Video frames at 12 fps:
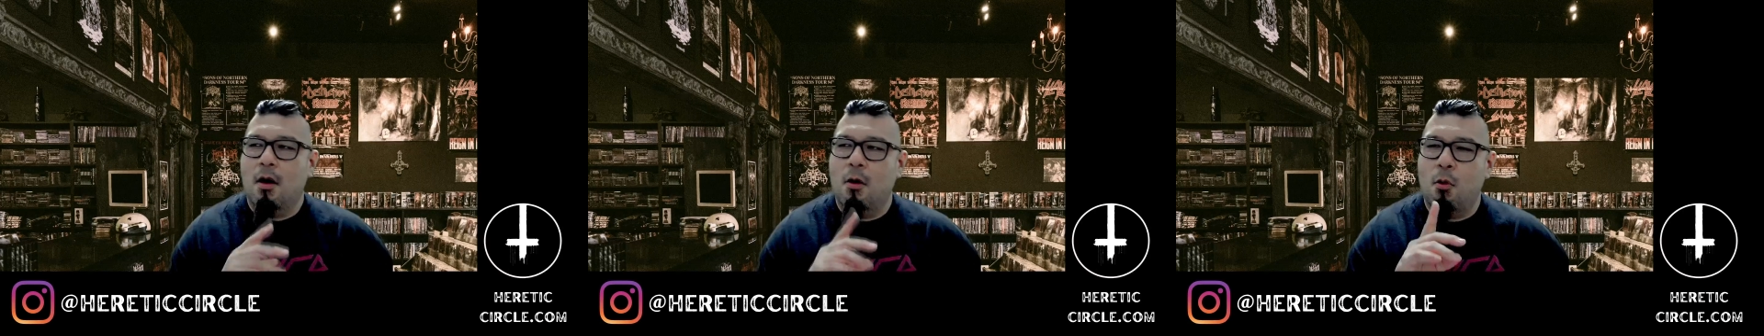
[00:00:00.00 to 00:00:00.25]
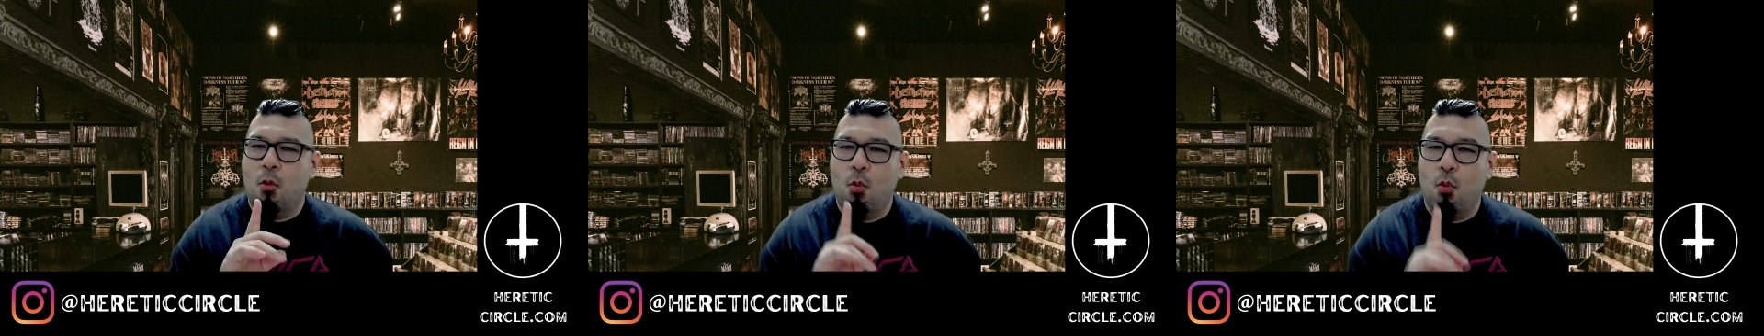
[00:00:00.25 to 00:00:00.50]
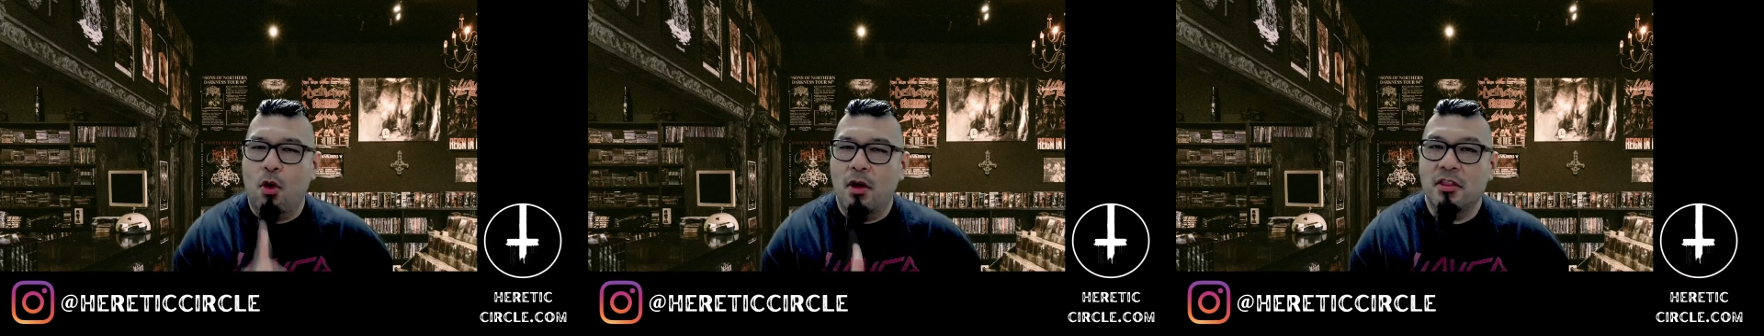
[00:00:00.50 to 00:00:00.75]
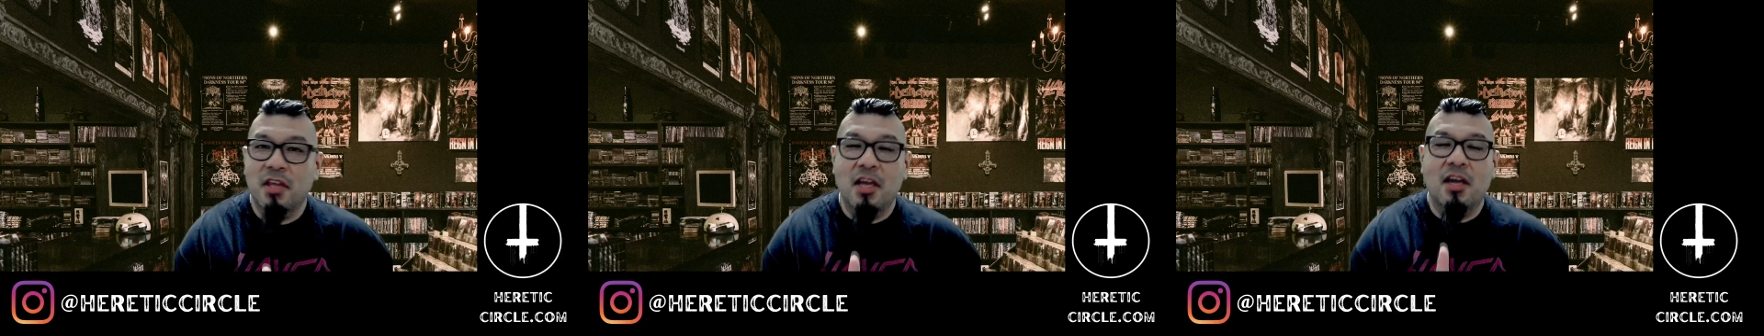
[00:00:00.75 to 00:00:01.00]
One
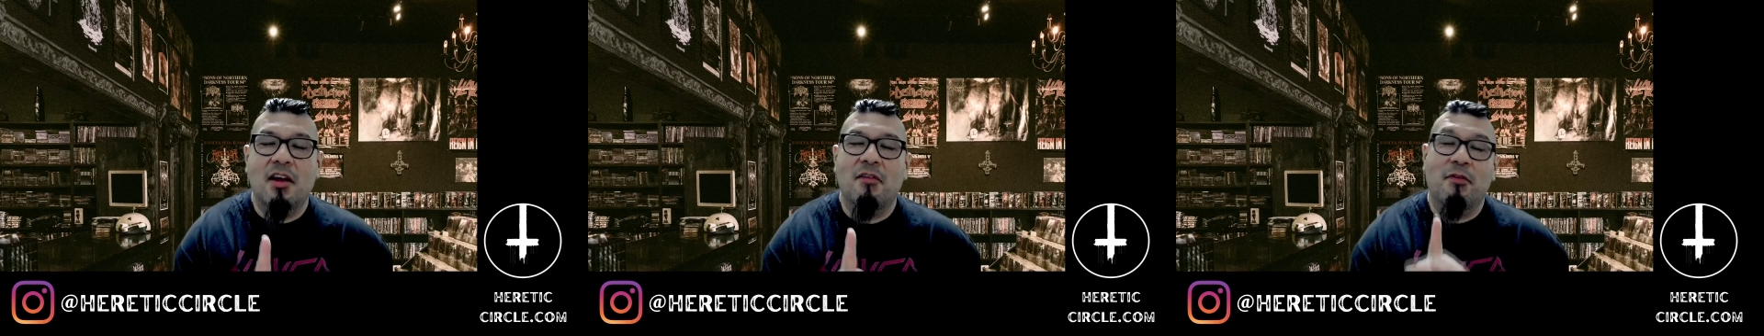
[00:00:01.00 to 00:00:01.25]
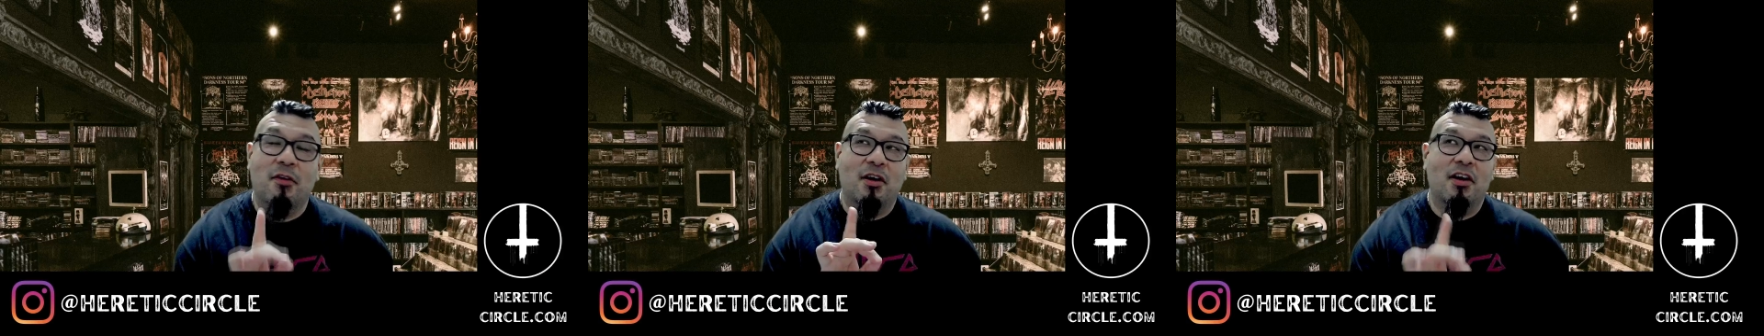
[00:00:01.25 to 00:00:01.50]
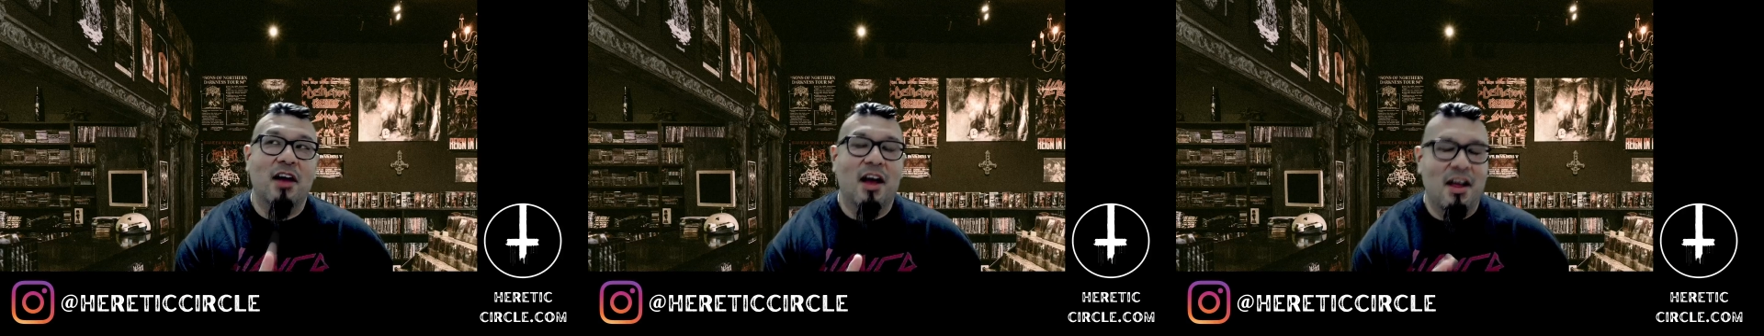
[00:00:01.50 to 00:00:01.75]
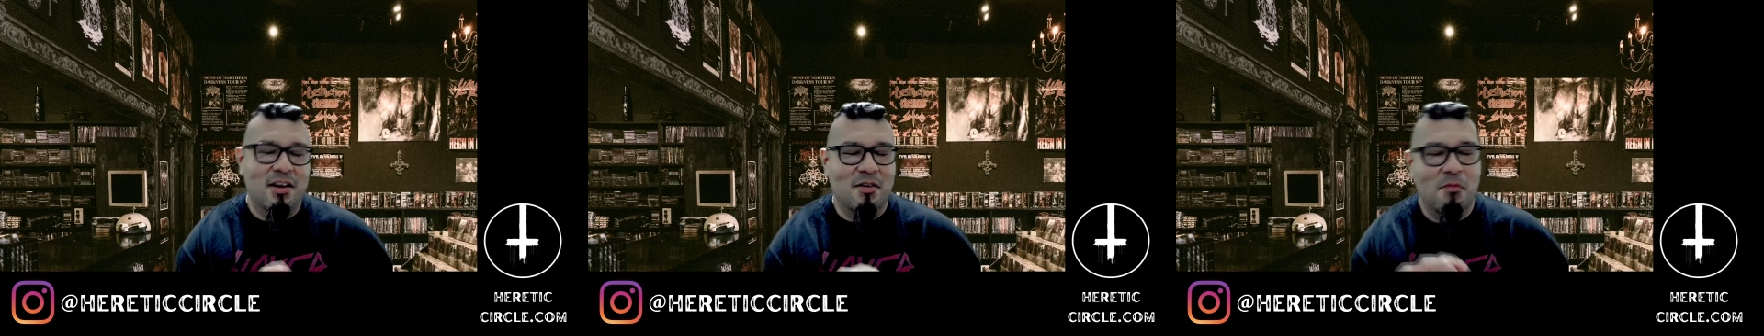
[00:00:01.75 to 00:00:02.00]
thing I
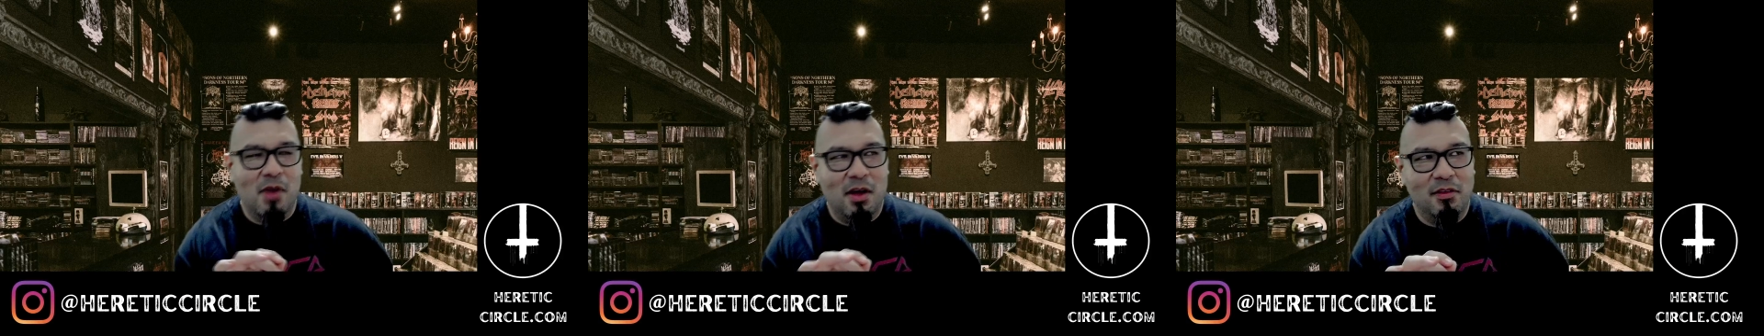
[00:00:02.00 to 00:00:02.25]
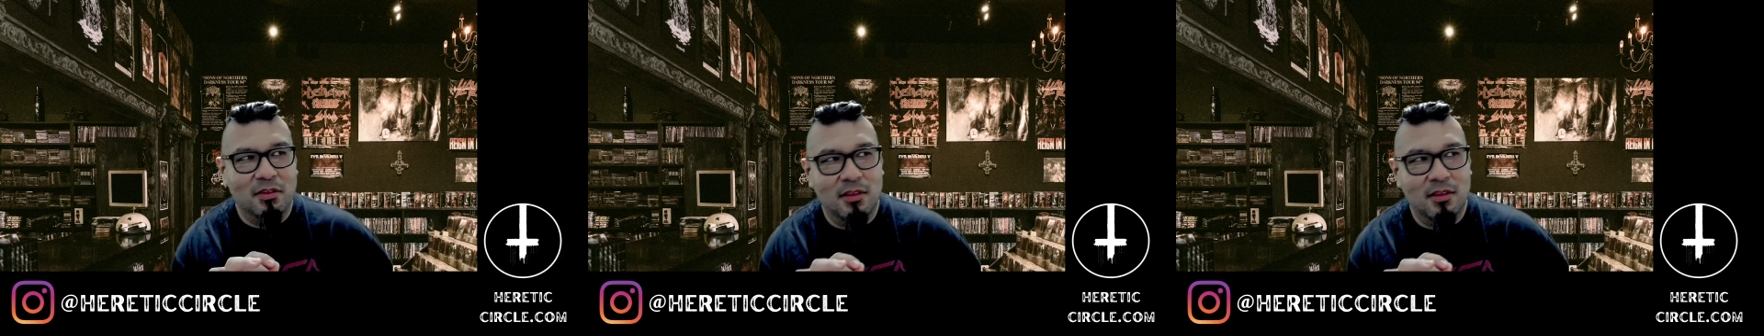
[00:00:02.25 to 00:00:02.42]
forgot about,